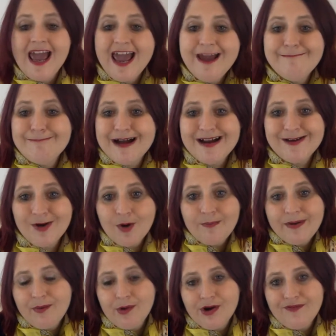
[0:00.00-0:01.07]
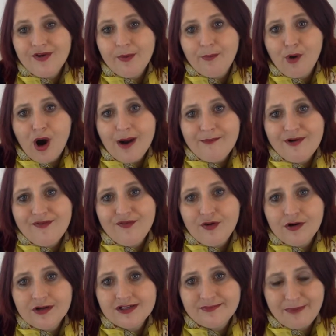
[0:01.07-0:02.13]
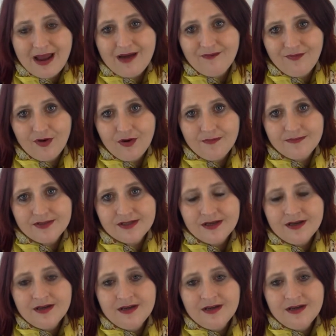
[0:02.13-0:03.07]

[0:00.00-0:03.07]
It might not be one of your primary focus platforms.